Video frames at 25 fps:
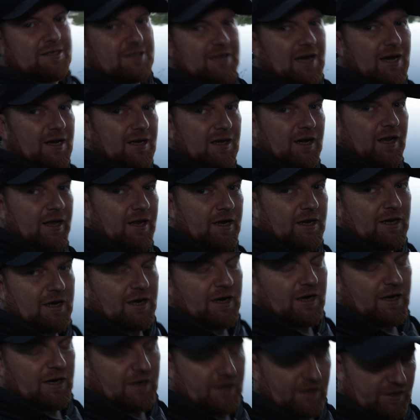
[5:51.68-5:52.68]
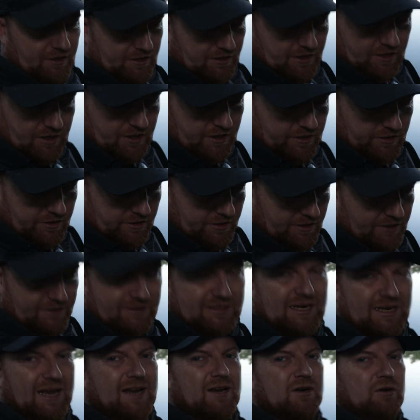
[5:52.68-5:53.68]
sadly, I
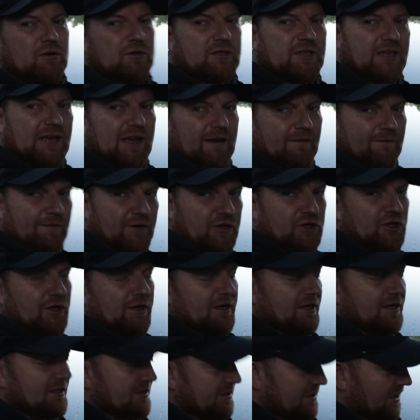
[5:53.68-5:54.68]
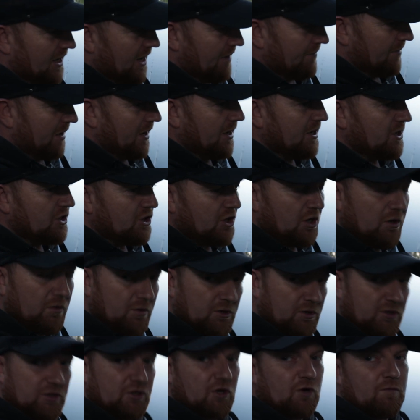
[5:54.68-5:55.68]
tend not to get fish at this time, and I
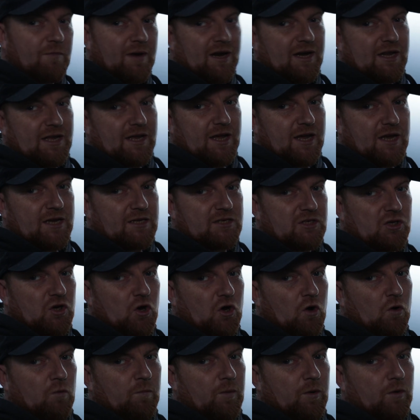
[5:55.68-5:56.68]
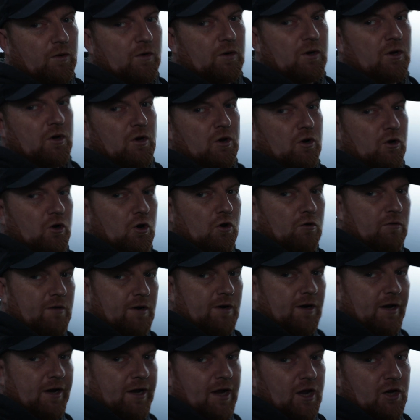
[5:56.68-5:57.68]
used to many years ago, but
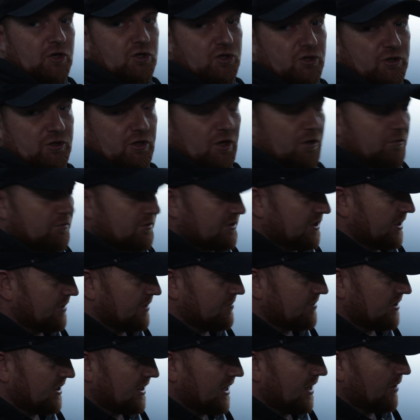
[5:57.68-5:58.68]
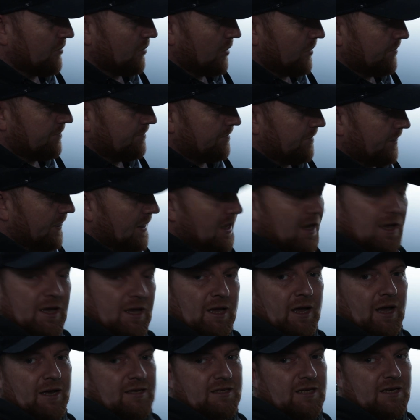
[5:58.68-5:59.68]
currently I just don't seem to get one.
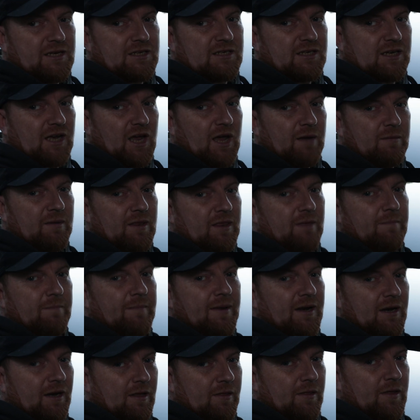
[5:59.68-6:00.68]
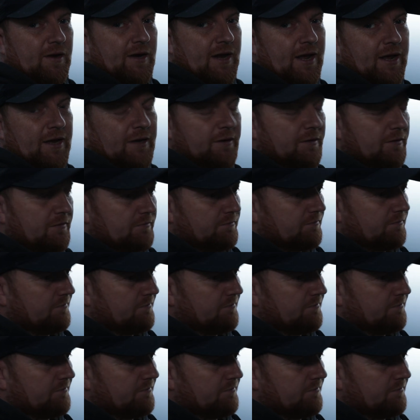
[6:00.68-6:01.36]
I tend to get them in the middle of the night.